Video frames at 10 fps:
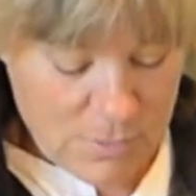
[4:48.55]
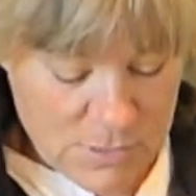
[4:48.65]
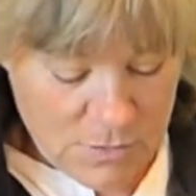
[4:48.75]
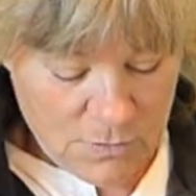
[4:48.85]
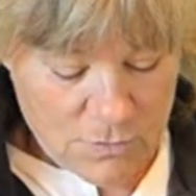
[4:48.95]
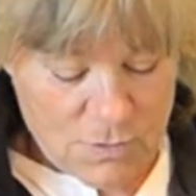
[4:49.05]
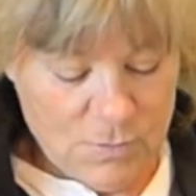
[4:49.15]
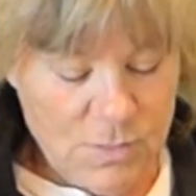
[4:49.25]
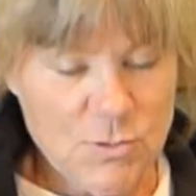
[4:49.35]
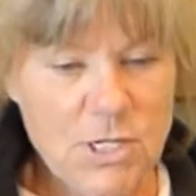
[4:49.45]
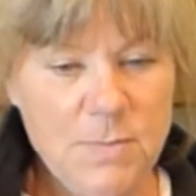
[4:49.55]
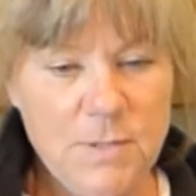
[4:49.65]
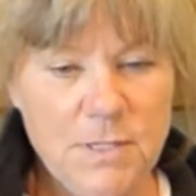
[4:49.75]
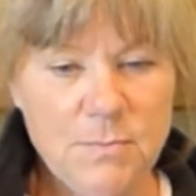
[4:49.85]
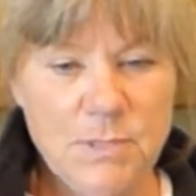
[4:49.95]
I was telling you sometimes
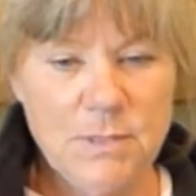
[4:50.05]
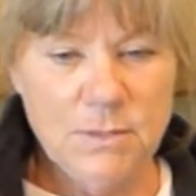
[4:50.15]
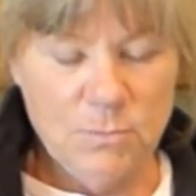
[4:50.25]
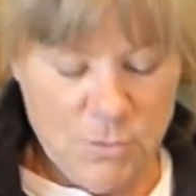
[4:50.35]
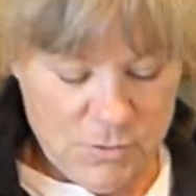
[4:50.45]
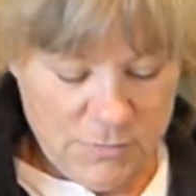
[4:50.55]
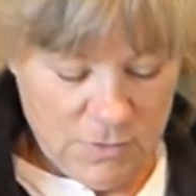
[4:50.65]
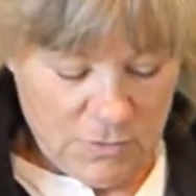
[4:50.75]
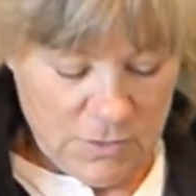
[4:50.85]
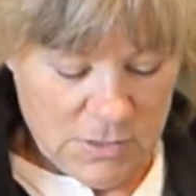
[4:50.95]
shaping can be a little more difficult.